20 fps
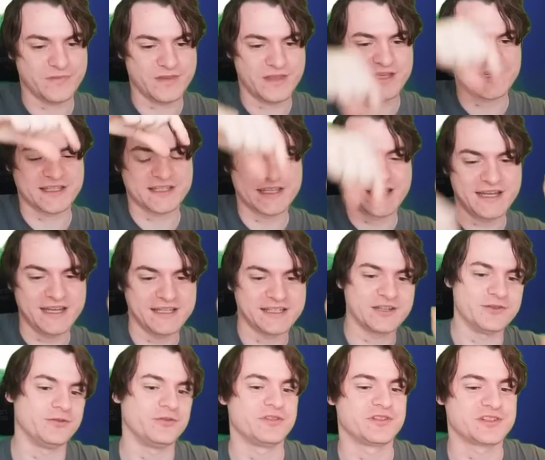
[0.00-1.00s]
There's cities
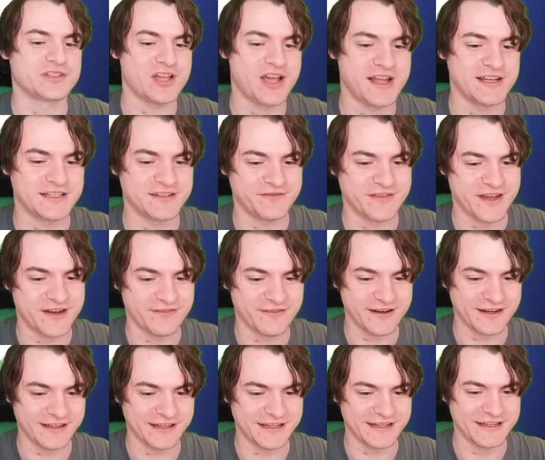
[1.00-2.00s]
on all the sides of it,
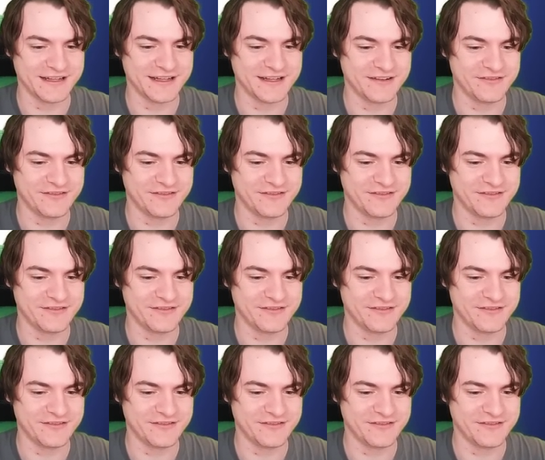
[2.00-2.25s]
really.